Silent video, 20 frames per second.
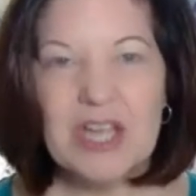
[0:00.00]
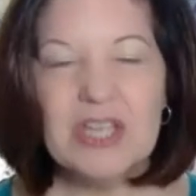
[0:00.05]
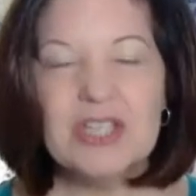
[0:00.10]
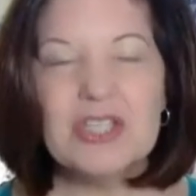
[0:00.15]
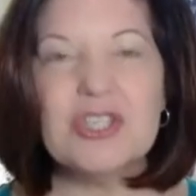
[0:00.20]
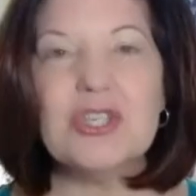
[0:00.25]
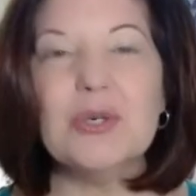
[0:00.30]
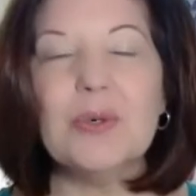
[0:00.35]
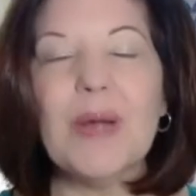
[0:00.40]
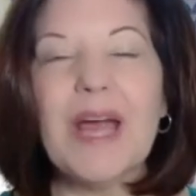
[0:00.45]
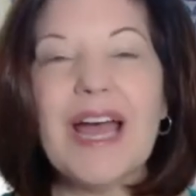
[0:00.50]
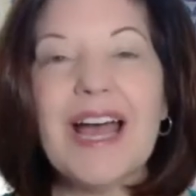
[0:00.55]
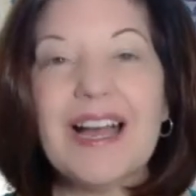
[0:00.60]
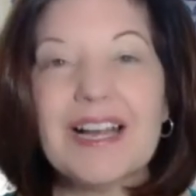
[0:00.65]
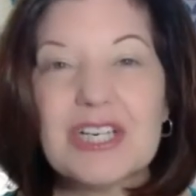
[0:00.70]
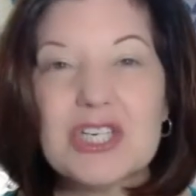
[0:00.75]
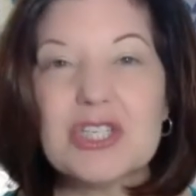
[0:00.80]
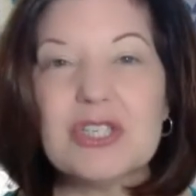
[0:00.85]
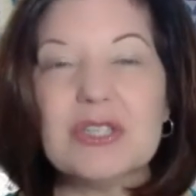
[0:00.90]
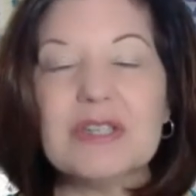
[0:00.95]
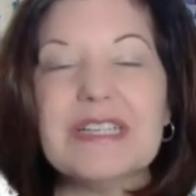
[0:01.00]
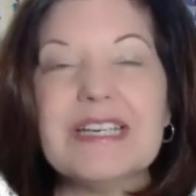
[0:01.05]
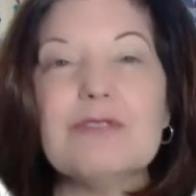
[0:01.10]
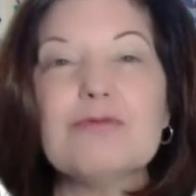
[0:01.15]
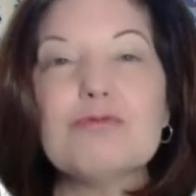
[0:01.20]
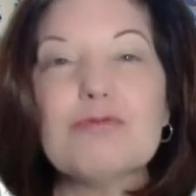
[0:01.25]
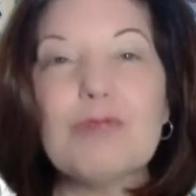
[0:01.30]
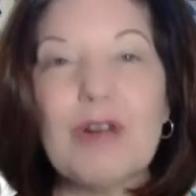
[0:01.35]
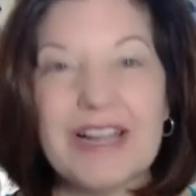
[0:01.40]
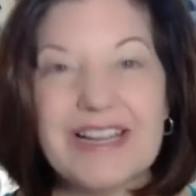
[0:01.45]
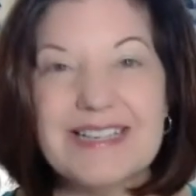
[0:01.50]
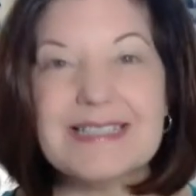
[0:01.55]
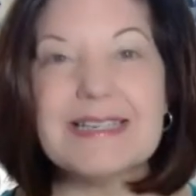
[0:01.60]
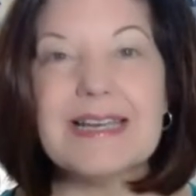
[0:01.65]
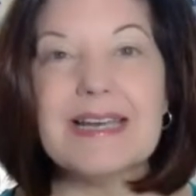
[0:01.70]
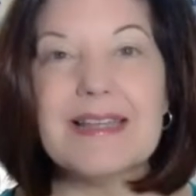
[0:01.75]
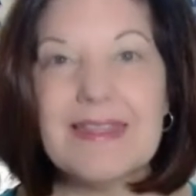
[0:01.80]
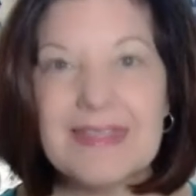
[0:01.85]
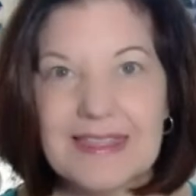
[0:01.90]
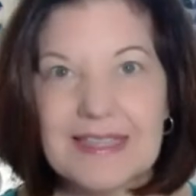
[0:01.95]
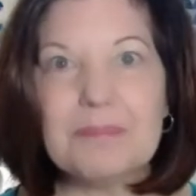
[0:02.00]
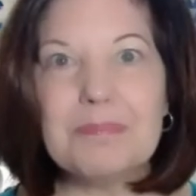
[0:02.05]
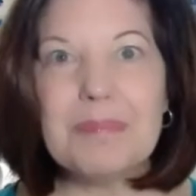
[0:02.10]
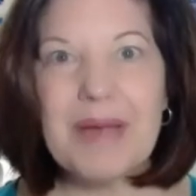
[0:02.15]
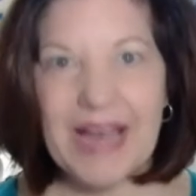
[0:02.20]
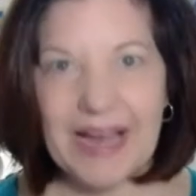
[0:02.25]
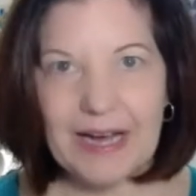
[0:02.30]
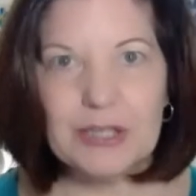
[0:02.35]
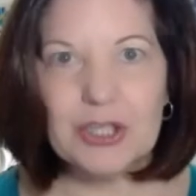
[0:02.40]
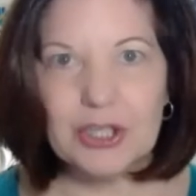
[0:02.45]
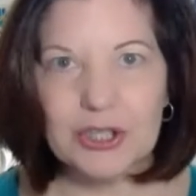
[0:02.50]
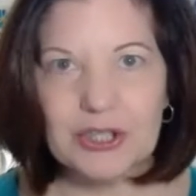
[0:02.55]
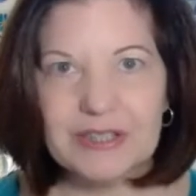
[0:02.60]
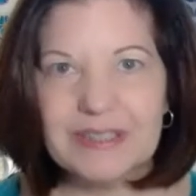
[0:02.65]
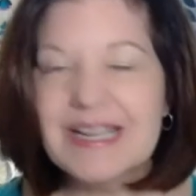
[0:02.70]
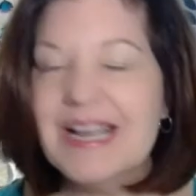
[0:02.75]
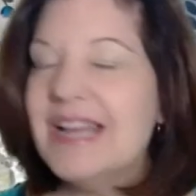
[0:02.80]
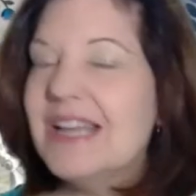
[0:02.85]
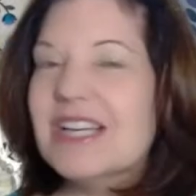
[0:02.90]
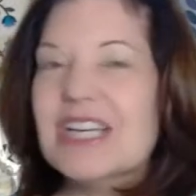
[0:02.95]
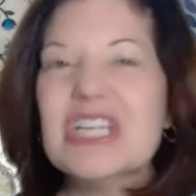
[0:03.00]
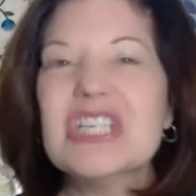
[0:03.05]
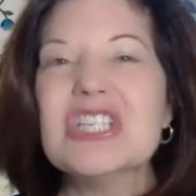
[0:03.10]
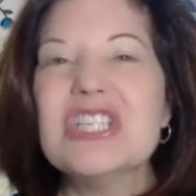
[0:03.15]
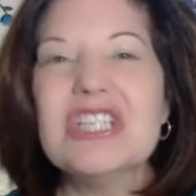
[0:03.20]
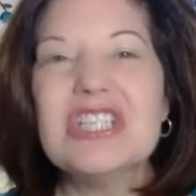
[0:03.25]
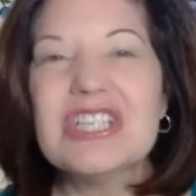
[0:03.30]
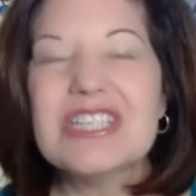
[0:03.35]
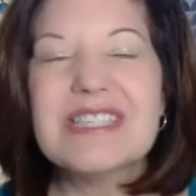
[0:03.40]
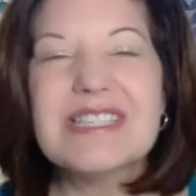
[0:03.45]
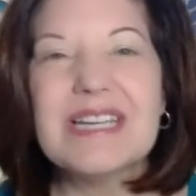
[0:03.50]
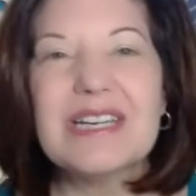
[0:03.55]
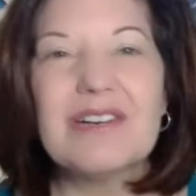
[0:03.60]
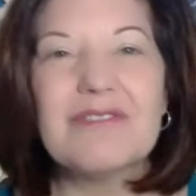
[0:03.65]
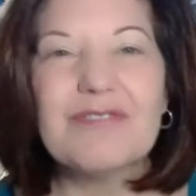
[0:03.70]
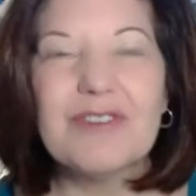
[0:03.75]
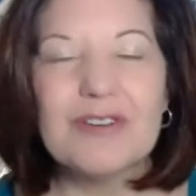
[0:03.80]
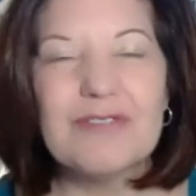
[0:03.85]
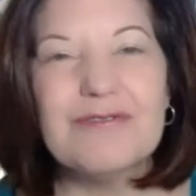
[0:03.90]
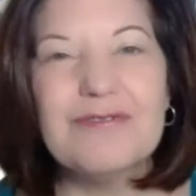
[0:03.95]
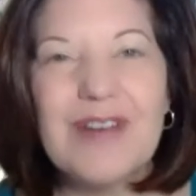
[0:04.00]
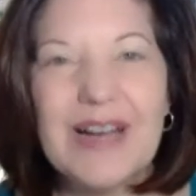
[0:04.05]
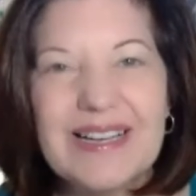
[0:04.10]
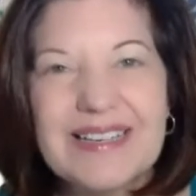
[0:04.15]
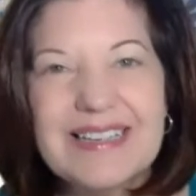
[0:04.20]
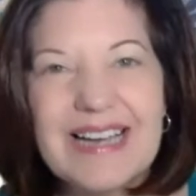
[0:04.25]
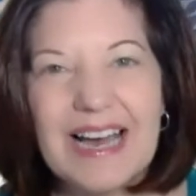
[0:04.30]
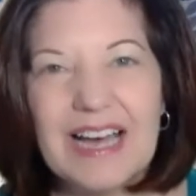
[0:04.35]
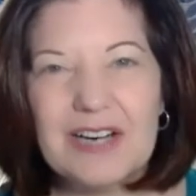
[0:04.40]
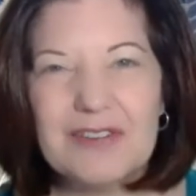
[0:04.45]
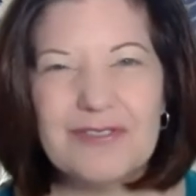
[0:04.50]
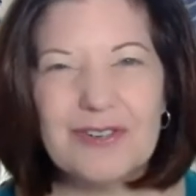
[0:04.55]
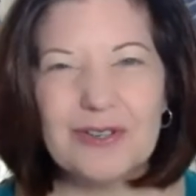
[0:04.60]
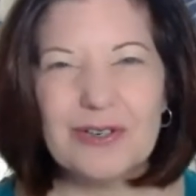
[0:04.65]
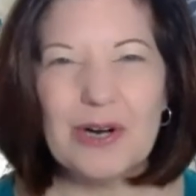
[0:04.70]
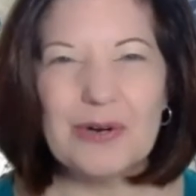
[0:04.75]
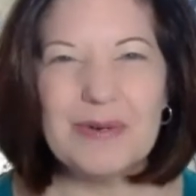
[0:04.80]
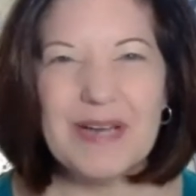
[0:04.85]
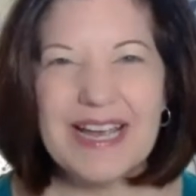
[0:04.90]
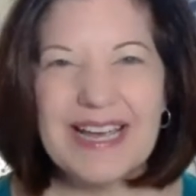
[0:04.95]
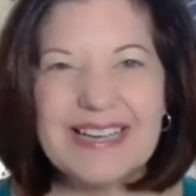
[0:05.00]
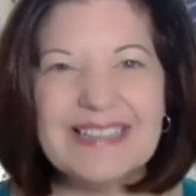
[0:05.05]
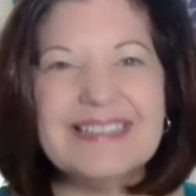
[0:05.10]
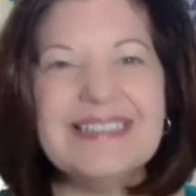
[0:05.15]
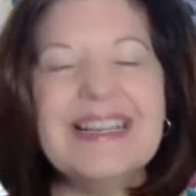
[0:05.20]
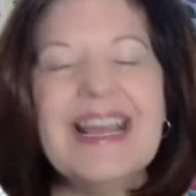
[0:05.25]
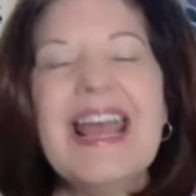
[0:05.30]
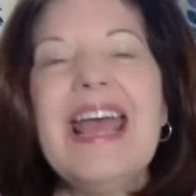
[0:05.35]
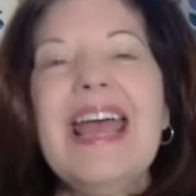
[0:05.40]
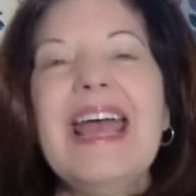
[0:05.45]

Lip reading: to actually write the pattern because she just did it for fun out of her own head.